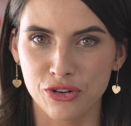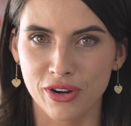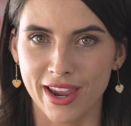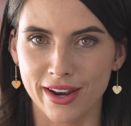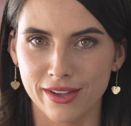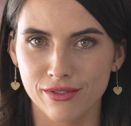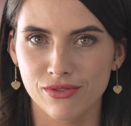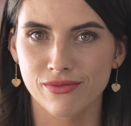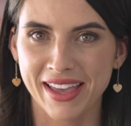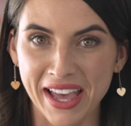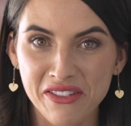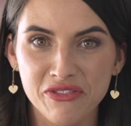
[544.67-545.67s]
creative,
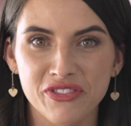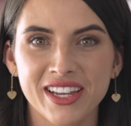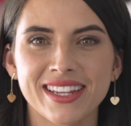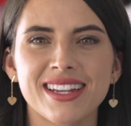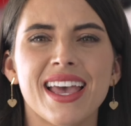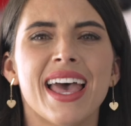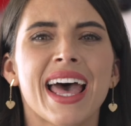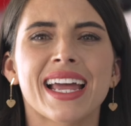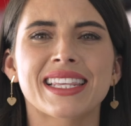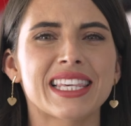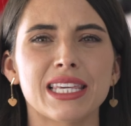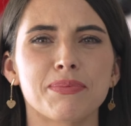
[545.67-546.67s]
have fun,
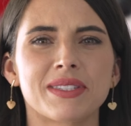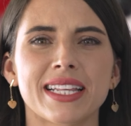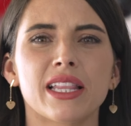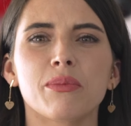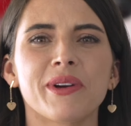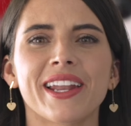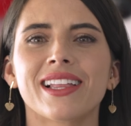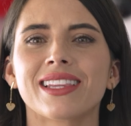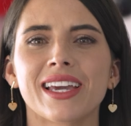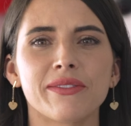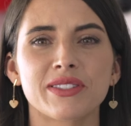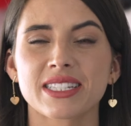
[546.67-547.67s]
and keep celebrating
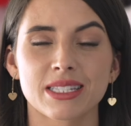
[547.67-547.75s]
life's